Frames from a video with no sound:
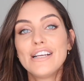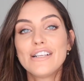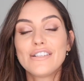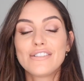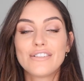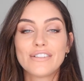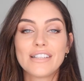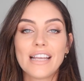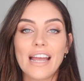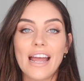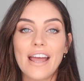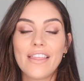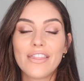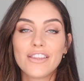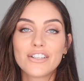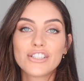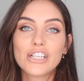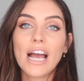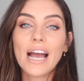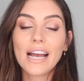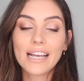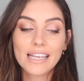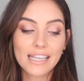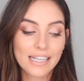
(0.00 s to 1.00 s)
So yeah, the
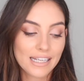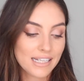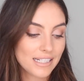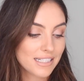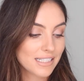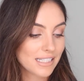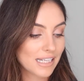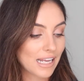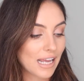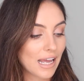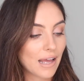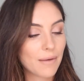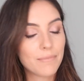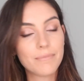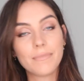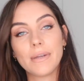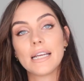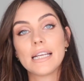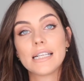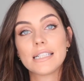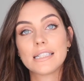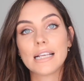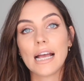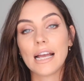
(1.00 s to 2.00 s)
jacket
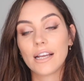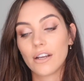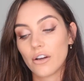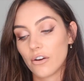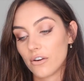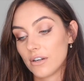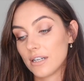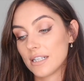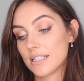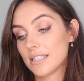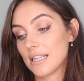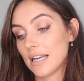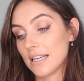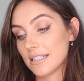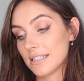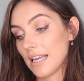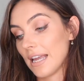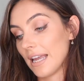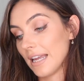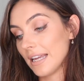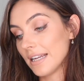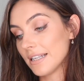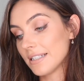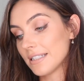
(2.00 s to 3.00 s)
I got in a size
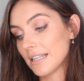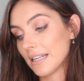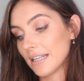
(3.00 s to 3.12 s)
8,